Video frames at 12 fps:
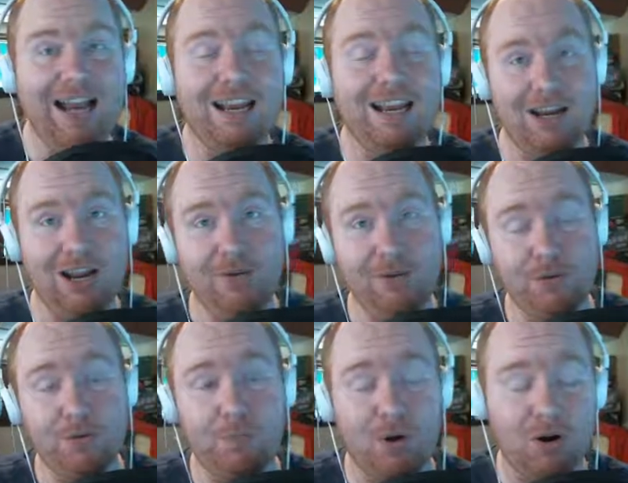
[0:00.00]
didn't know this
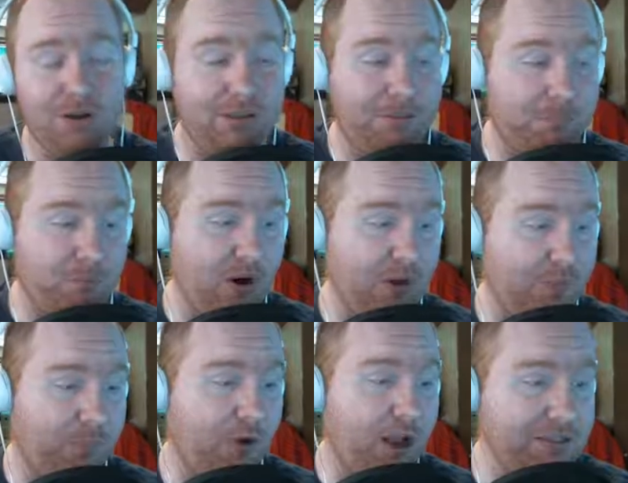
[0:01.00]
was part of the part of
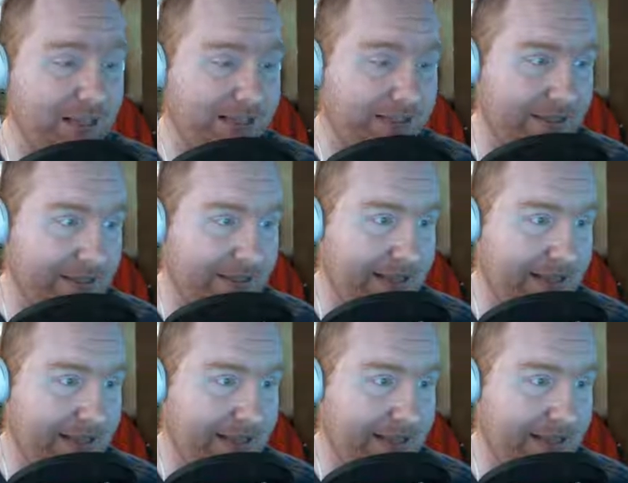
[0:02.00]
the process in this